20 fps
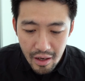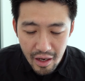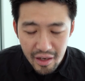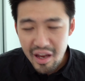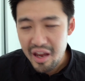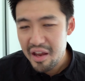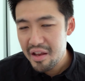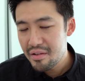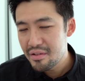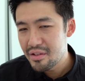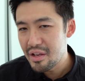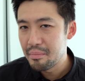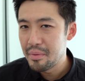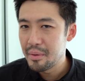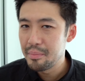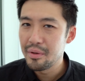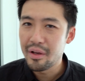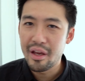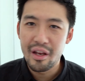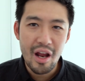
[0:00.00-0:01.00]
Again, some
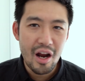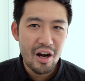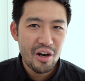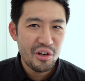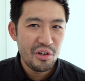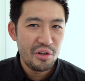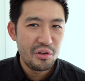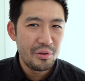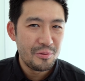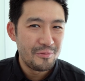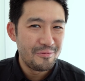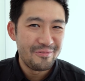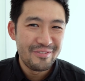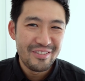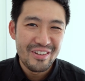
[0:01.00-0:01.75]
people can argue